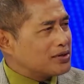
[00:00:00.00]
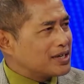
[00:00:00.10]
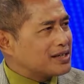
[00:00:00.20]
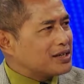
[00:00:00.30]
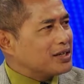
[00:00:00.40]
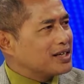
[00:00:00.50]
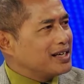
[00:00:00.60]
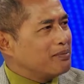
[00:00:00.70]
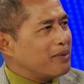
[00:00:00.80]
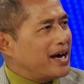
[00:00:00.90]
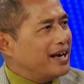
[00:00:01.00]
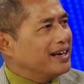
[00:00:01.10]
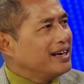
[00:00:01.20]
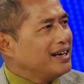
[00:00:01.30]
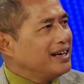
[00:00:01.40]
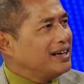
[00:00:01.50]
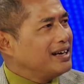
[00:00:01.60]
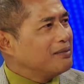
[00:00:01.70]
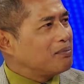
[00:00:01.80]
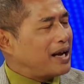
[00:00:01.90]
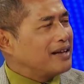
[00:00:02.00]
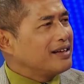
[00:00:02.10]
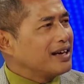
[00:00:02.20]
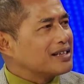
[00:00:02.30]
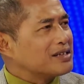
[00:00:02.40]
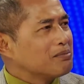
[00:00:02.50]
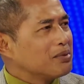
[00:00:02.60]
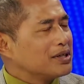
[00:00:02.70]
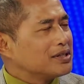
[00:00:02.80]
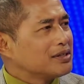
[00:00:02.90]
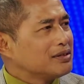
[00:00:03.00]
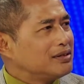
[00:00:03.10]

you can certainly ban planting at some points, no?